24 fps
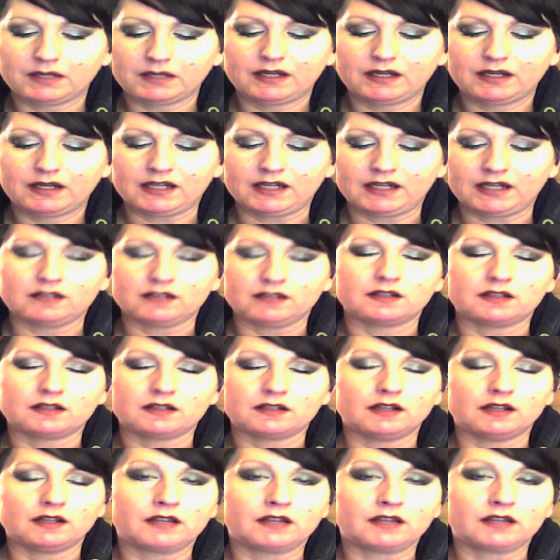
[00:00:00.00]
and
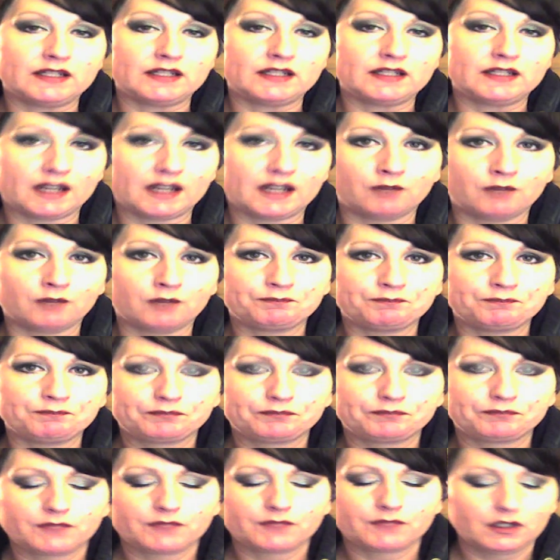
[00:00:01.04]
laid down,
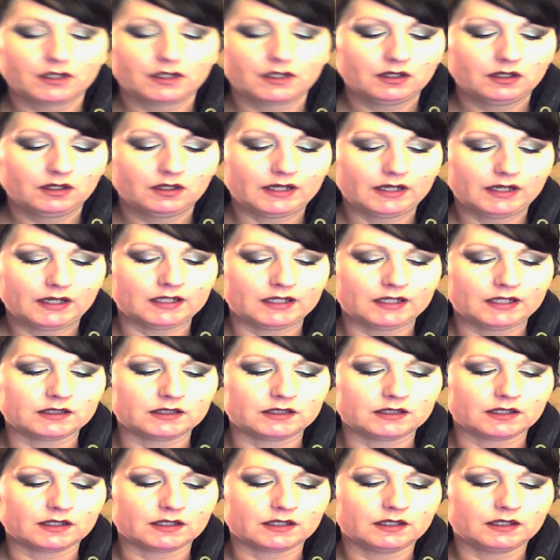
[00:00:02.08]

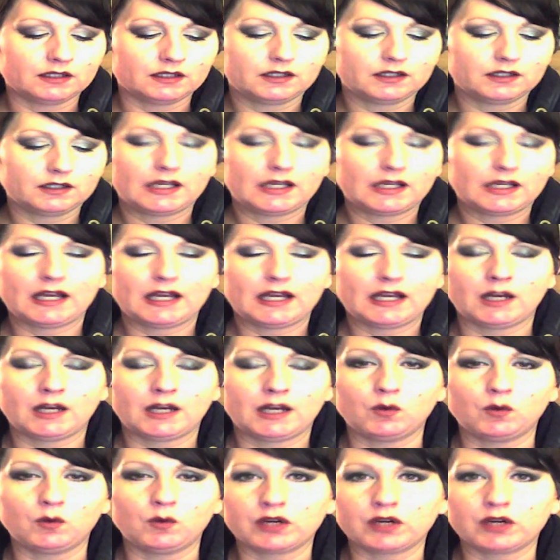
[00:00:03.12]
and I
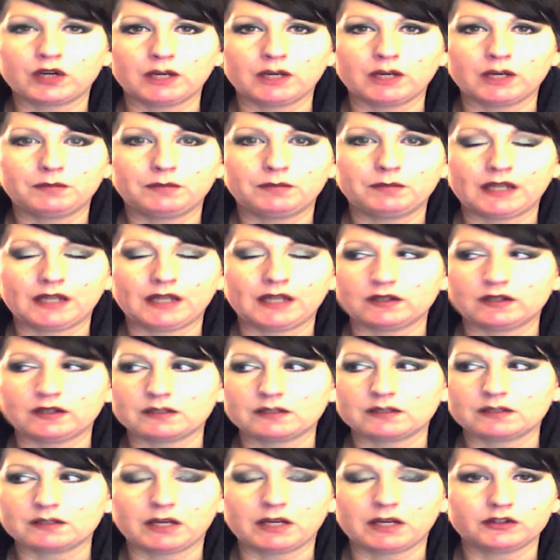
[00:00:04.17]
woke up. Now it's
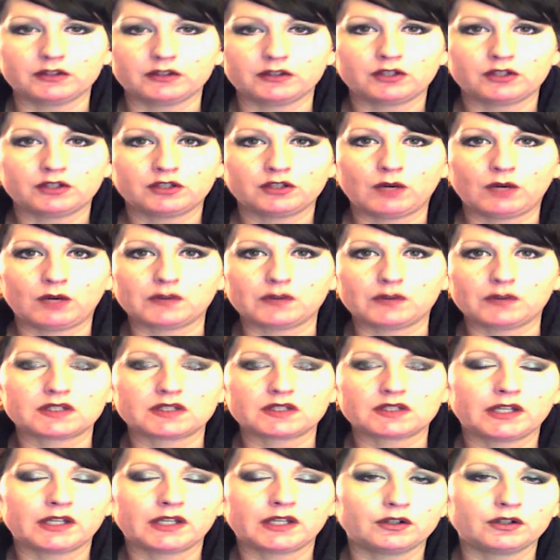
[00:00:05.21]
about 2 hours
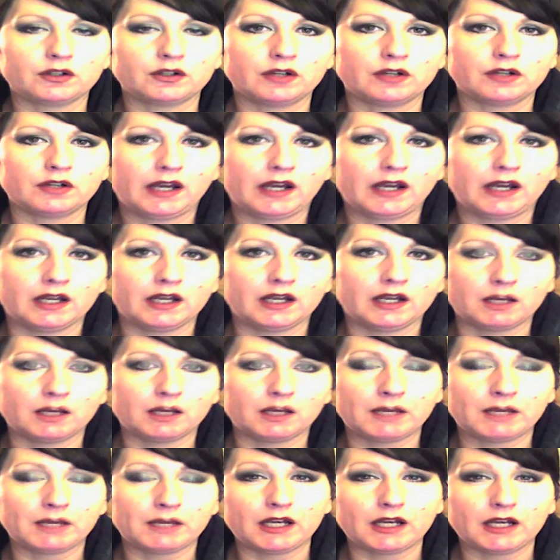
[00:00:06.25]
later and
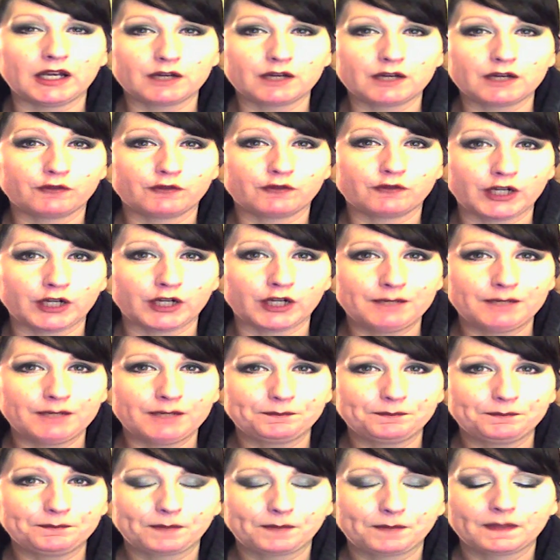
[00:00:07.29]
I'm headache free,
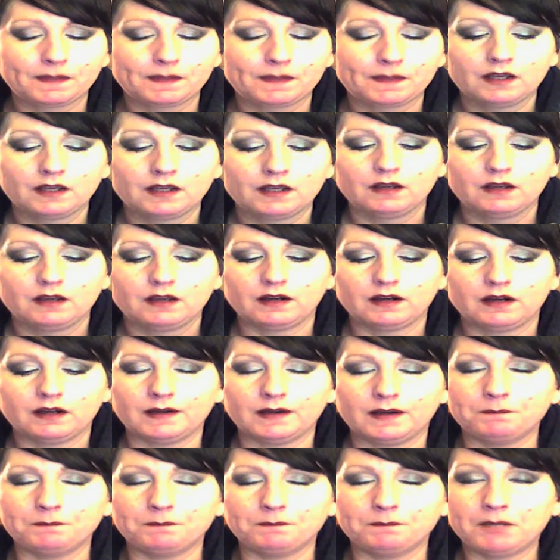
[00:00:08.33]

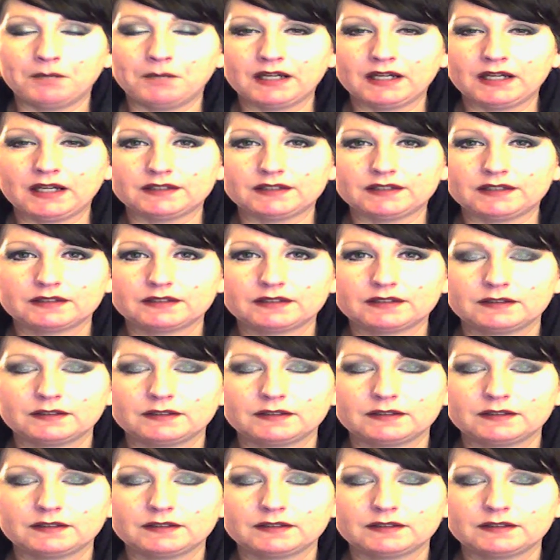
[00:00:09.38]
but